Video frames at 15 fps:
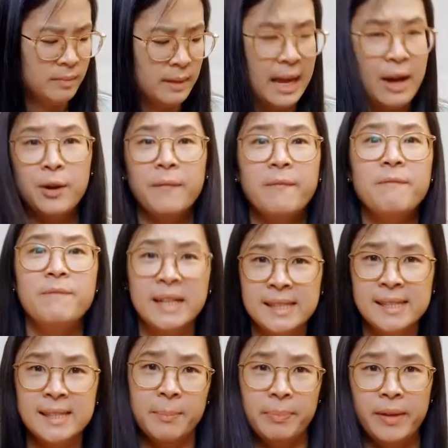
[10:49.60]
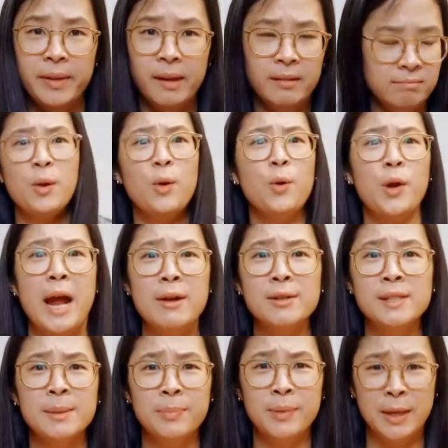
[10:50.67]
how to fix something, or how
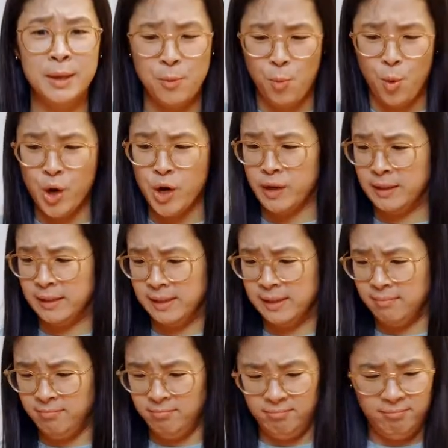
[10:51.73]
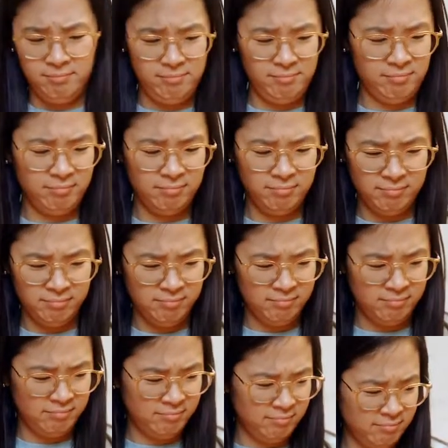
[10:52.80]
something works,
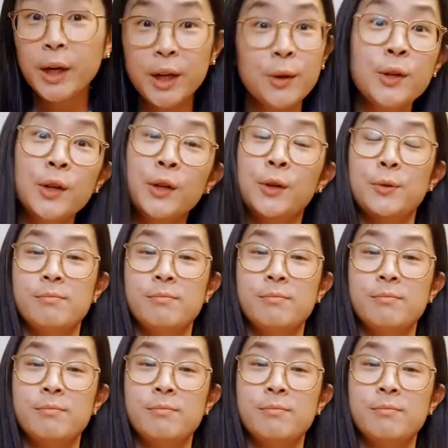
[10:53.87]
what do?